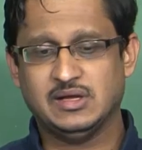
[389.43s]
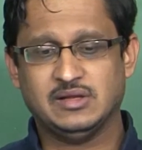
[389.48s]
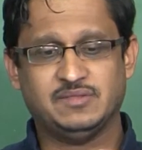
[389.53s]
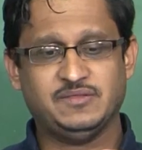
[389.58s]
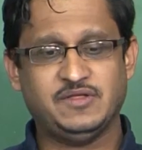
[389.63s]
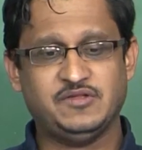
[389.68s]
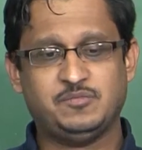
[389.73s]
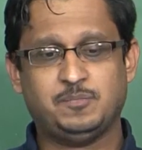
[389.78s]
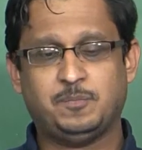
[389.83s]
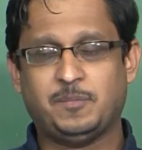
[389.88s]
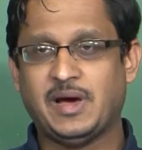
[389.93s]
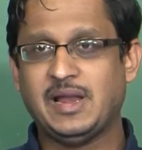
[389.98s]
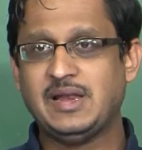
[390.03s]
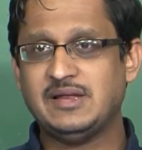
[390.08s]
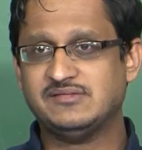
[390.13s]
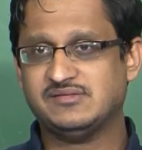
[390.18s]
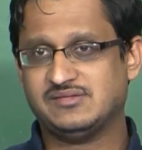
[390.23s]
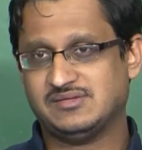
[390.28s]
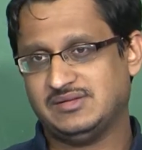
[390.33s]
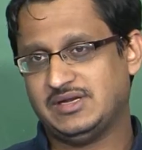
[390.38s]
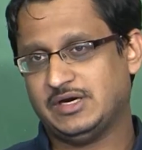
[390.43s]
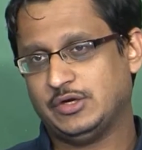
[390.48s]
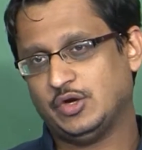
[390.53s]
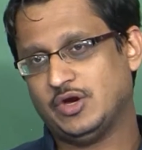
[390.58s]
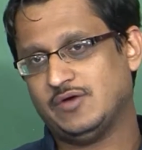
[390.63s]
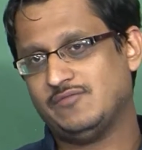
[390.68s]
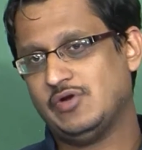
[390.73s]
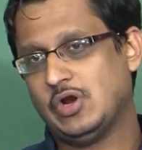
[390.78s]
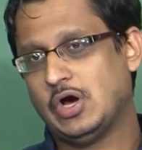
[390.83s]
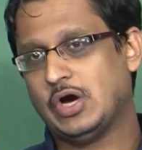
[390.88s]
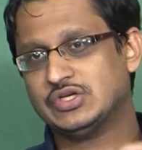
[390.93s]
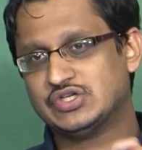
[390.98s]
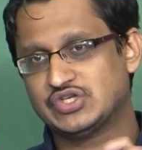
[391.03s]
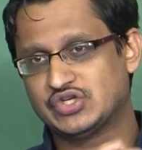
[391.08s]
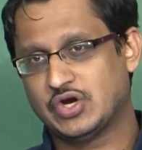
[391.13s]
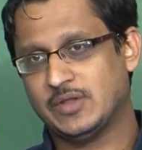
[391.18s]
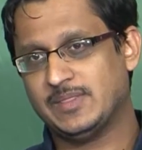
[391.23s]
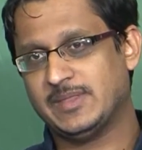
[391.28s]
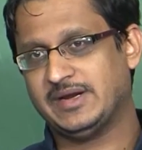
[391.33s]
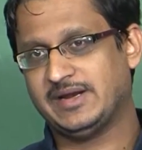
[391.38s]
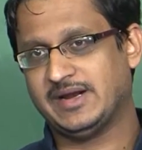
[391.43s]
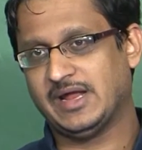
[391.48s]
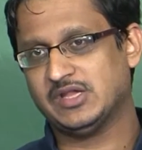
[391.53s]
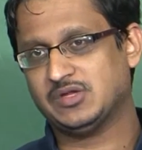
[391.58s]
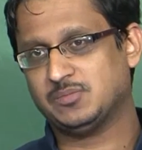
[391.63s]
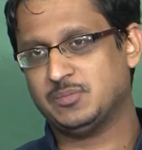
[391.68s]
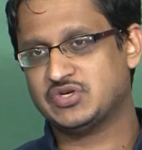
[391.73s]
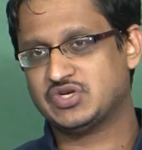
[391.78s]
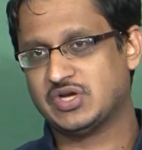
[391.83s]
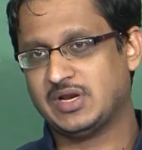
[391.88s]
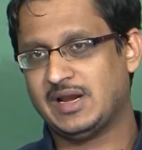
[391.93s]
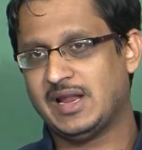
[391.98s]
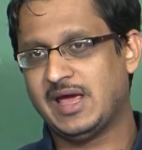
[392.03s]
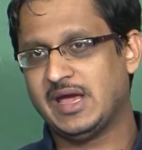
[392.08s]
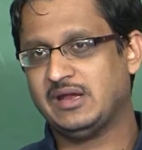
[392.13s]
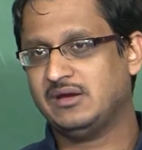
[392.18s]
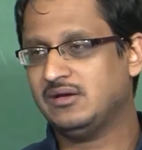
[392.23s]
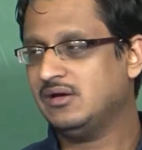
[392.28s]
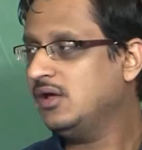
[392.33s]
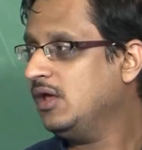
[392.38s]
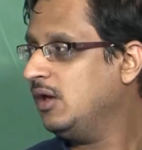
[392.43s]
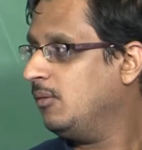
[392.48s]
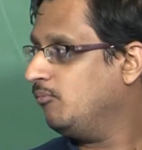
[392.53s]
this pulse that you have launched on the transmission line